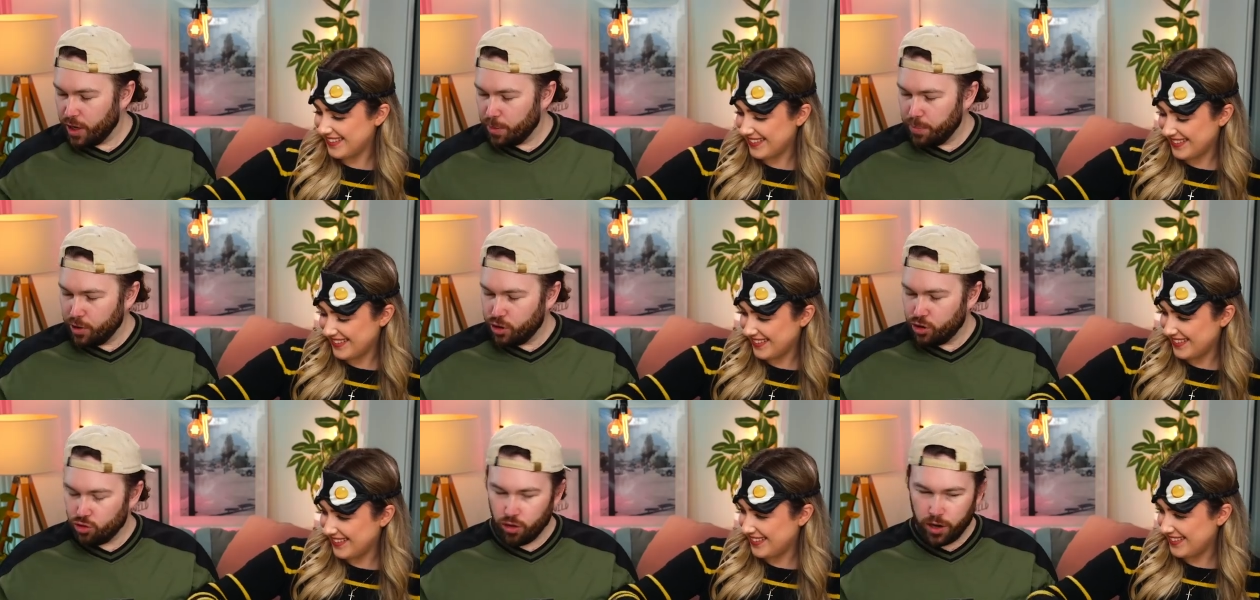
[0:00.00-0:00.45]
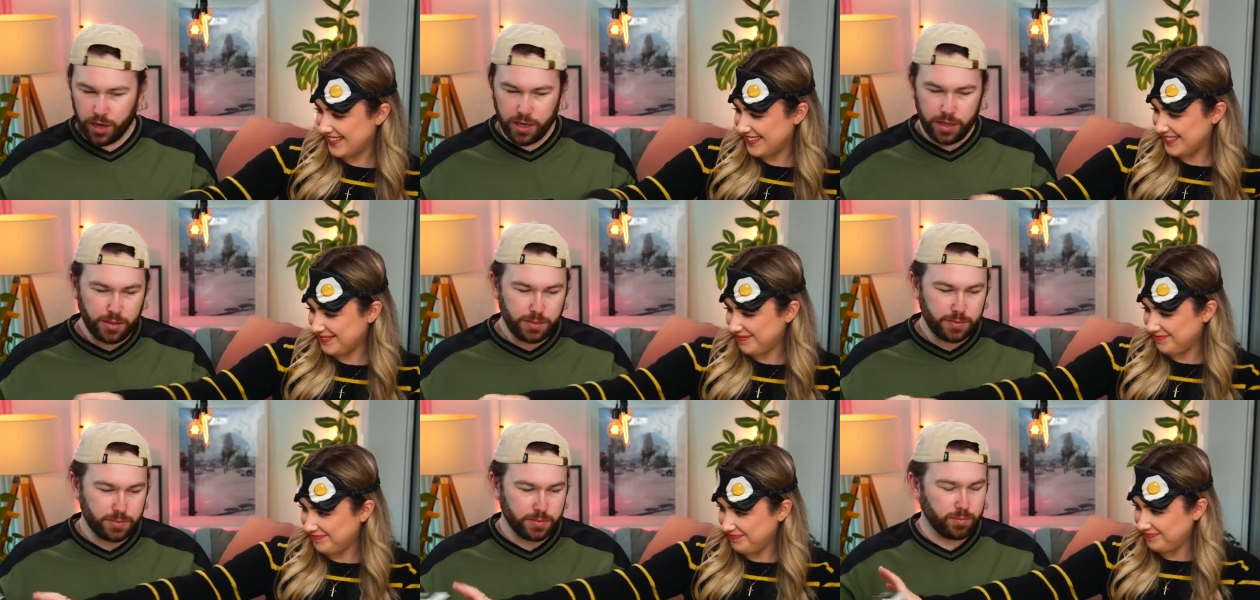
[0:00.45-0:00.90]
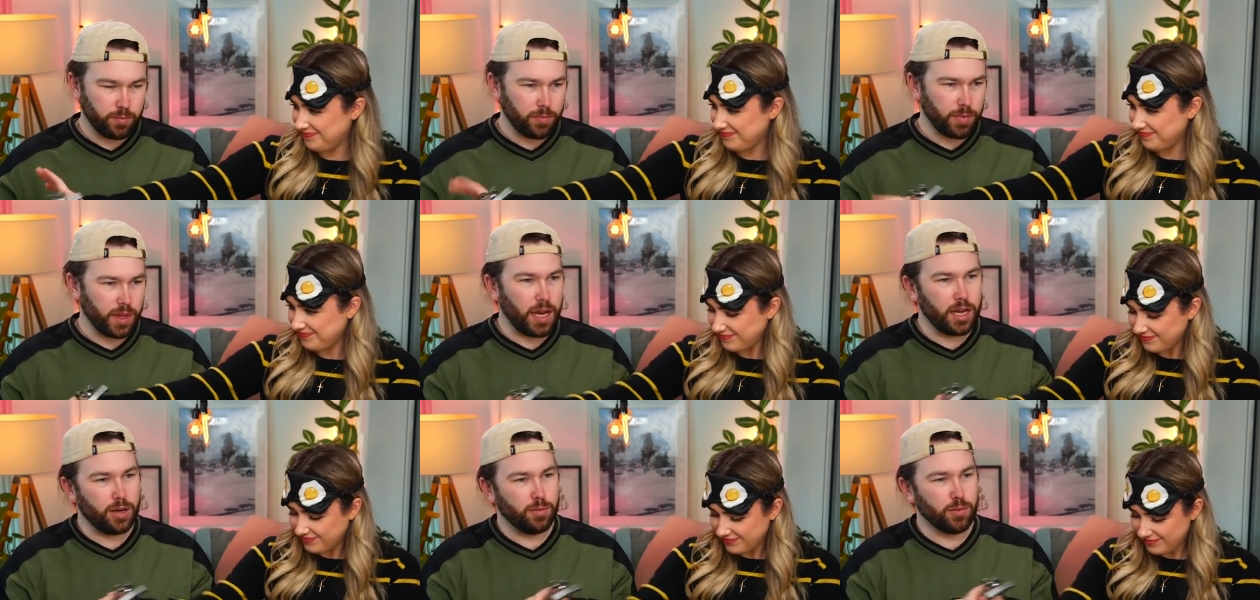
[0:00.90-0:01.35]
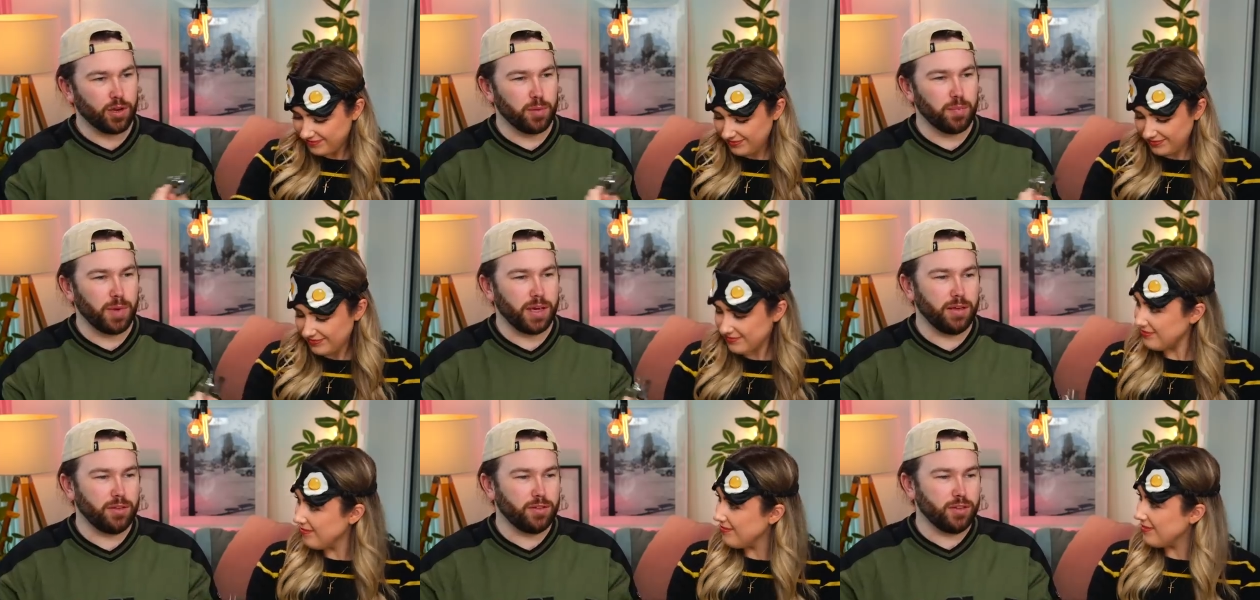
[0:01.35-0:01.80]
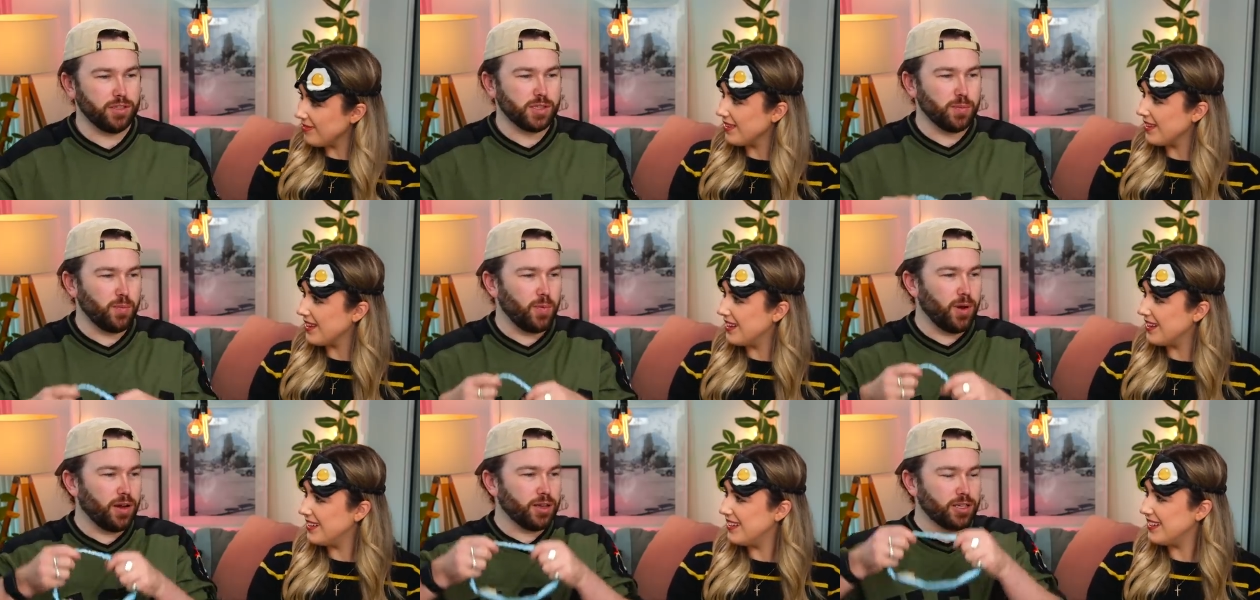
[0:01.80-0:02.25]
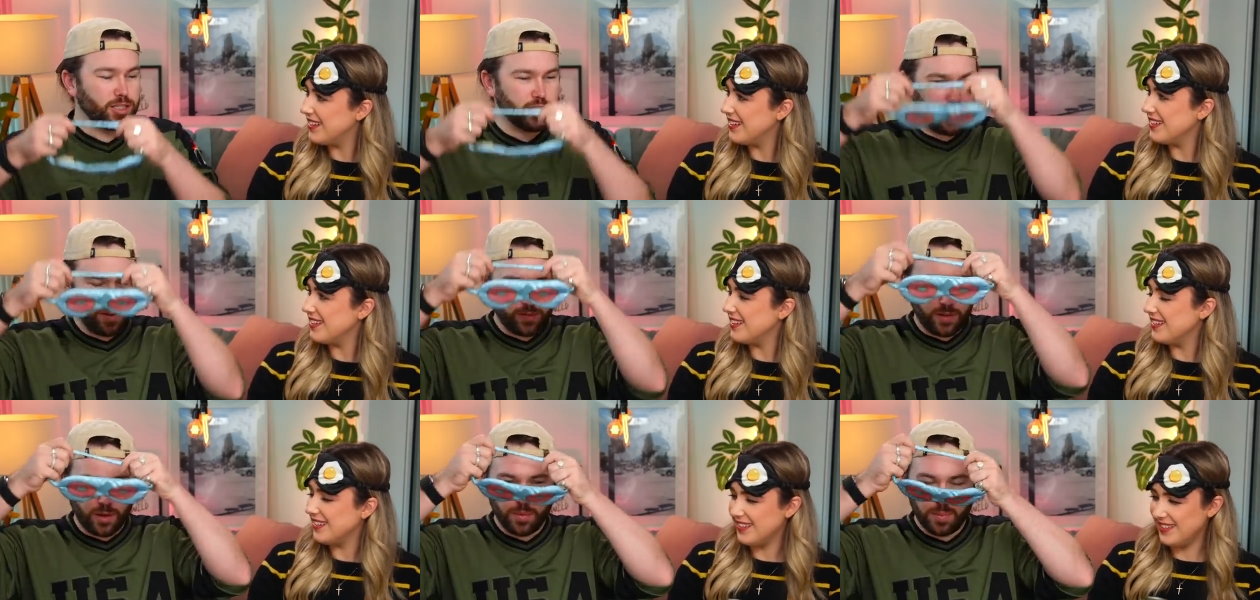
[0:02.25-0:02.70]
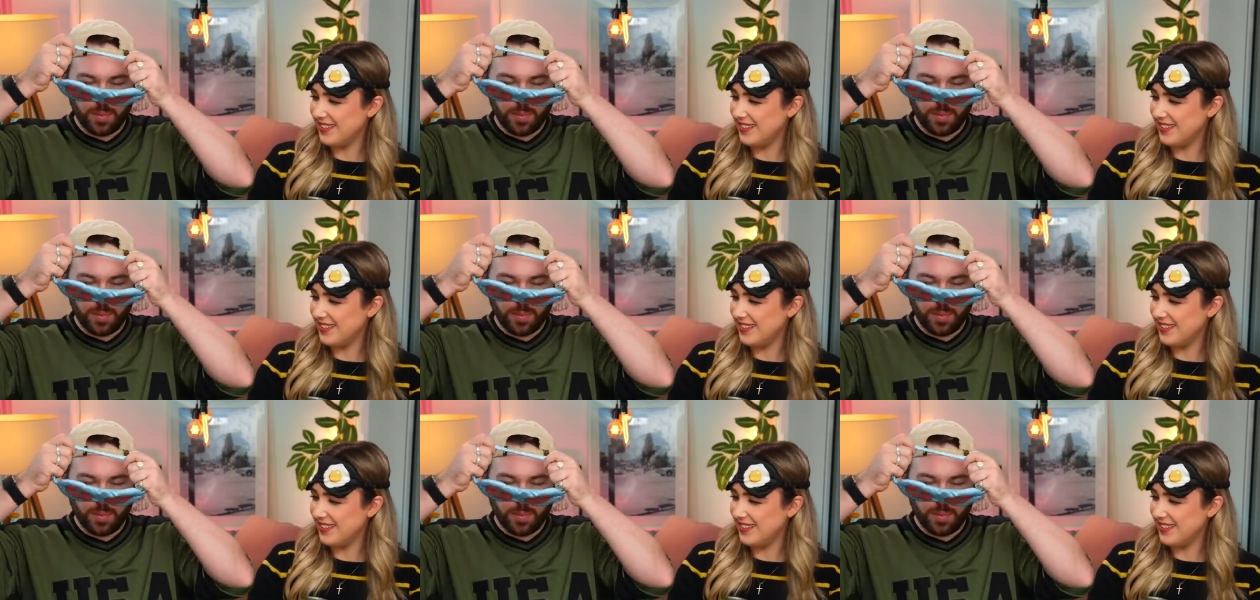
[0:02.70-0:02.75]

Speaker 1: number three. And I'm going to make you do some work because you have to